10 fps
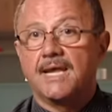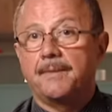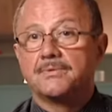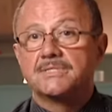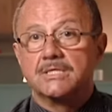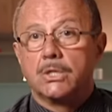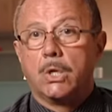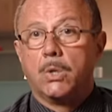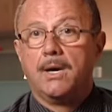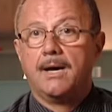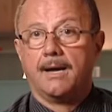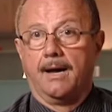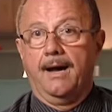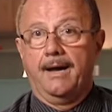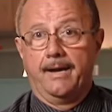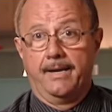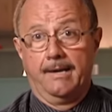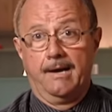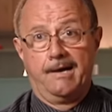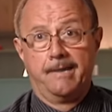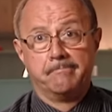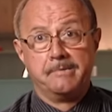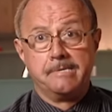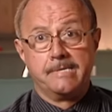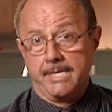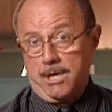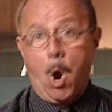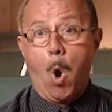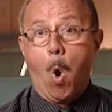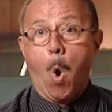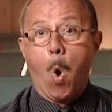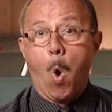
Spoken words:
tables and go, "Hi, I'm Nino."